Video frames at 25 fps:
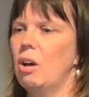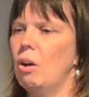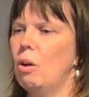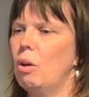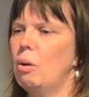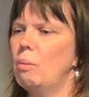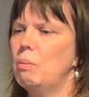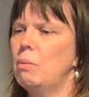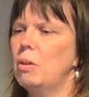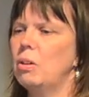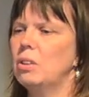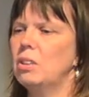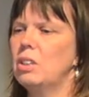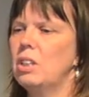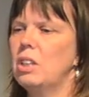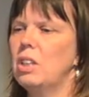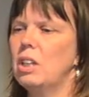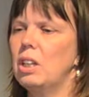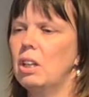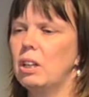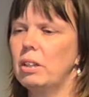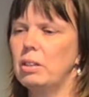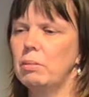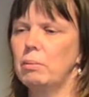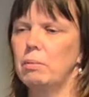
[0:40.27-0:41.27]
almost
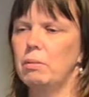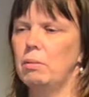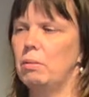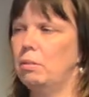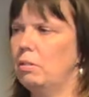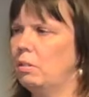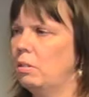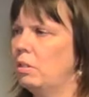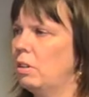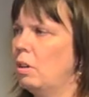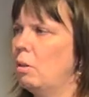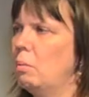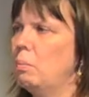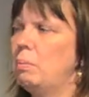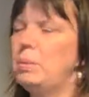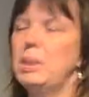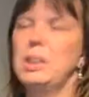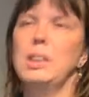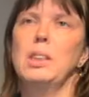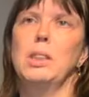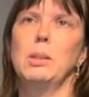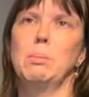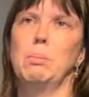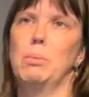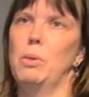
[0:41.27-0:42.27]
no
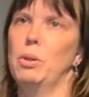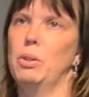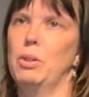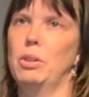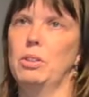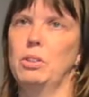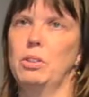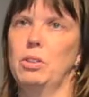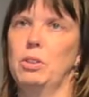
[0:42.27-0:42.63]
business model